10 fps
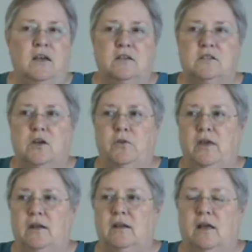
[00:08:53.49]
so
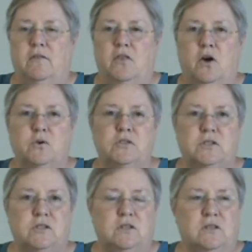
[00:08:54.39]
that
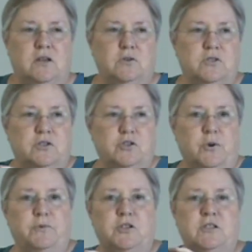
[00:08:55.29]
those
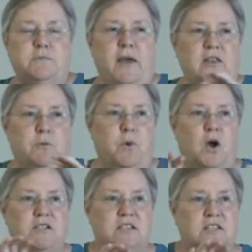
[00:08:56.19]
descriptions made the
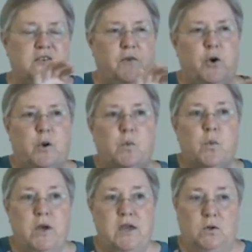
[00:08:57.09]
process very
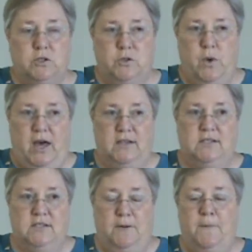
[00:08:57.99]
real to
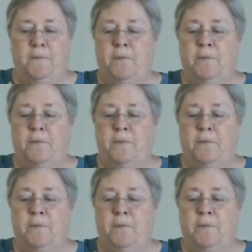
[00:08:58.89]
us.